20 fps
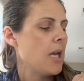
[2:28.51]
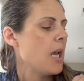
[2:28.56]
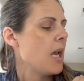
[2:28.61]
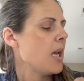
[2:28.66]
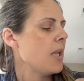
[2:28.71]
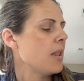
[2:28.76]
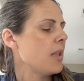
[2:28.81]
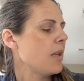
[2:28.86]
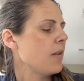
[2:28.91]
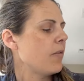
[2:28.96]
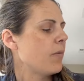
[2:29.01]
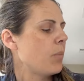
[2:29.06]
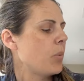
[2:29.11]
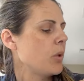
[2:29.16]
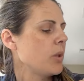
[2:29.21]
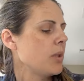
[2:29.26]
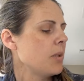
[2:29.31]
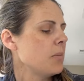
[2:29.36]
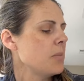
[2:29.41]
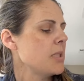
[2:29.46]
and they've
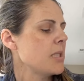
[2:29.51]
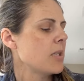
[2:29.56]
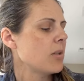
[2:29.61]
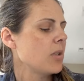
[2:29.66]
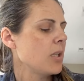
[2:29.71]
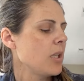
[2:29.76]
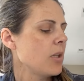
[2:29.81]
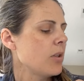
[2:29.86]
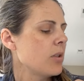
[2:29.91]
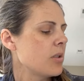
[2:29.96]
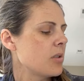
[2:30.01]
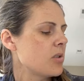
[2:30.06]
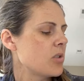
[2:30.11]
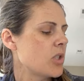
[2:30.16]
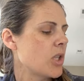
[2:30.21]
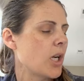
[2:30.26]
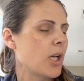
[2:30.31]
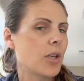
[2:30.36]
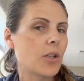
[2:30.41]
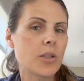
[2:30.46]
put them down here to
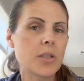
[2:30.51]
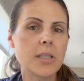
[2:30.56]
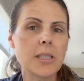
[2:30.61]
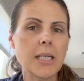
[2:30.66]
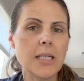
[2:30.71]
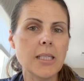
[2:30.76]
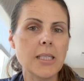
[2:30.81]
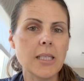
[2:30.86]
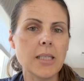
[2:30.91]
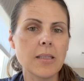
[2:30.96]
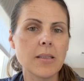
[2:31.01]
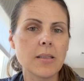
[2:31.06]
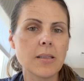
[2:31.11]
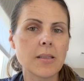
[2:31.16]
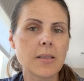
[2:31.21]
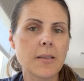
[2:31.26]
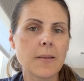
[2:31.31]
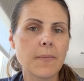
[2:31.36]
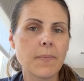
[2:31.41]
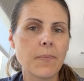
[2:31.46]
start your
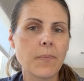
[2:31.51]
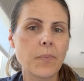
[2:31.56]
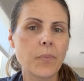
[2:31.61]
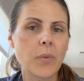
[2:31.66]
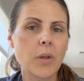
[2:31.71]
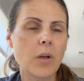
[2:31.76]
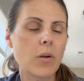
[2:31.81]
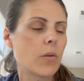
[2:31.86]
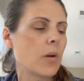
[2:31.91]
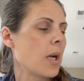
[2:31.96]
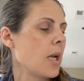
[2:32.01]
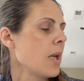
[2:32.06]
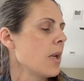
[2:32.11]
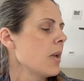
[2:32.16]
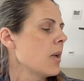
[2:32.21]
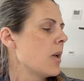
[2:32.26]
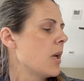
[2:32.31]
sentence. All right.